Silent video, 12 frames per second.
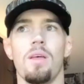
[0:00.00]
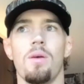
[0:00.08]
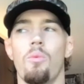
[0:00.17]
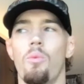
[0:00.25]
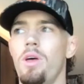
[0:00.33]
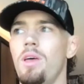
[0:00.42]

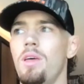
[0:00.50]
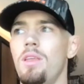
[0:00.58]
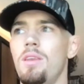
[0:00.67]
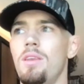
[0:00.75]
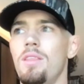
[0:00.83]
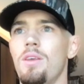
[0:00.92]

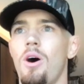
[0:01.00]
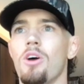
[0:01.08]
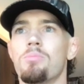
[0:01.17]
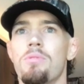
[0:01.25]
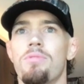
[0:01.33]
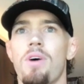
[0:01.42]
When the
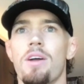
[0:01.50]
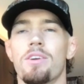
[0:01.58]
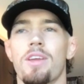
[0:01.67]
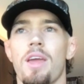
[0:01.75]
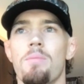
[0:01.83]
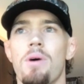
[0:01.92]
Ultimate Fighter
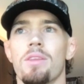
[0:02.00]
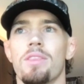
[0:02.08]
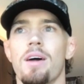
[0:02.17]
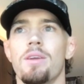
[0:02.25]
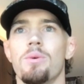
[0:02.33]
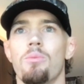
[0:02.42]
came out,
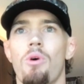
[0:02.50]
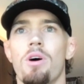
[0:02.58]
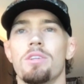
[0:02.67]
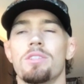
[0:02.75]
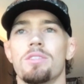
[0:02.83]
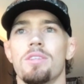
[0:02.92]
that it
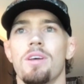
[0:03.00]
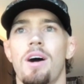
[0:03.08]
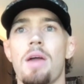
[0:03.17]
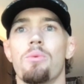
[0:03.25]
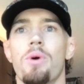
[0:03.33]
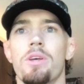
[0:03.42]
was
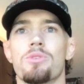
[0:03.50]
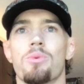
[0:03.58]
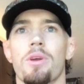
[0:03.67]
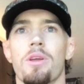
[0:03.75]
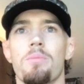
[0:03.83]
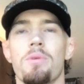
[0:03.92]
lightweights
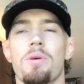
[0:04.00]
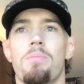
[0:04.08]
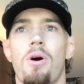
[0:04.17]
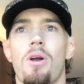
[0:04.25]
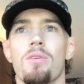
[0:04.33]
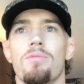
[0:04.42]
were going to be a
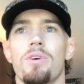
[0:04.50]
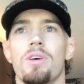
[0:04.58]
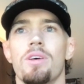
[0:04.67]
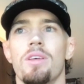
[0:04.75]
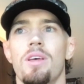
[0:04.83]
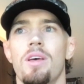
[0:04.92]
part of
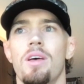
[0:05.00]
it.